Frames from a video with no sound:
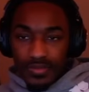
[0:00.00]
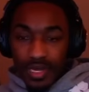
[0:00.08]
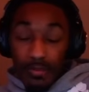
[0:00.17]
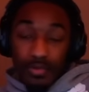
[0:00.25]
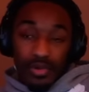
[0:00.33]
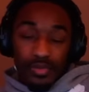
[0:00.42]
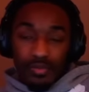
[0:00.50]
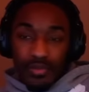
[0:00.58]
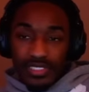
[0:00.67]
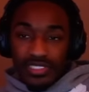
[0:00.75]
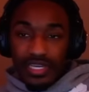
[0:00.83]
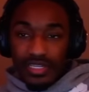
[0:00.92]
I bought it with
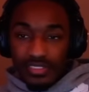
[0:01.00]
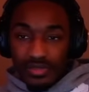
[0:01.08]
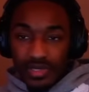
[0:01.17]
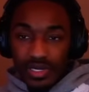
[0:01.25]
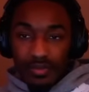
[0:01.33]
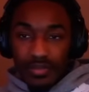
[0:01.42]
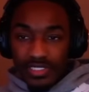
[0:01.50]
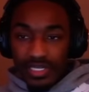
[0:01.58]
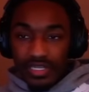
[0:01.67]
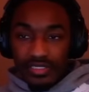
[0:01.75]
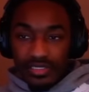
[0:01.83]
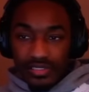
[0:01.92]
my childless. When I got my
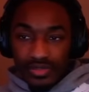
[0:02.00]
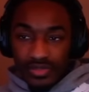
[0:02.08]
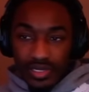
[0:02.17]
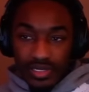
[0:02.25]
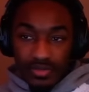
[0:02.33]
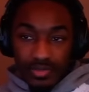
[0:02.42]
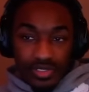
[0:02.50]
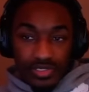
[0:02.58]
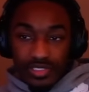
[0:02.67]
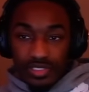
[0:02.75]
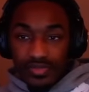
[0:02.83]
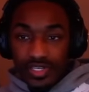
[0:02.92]
childless, the dude had a bunch
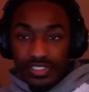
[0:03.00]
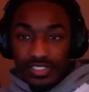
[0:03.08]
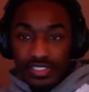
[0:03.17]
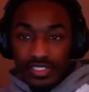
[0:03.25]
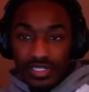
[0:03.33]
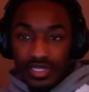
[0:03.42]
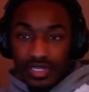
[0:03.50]
of tough ass shit.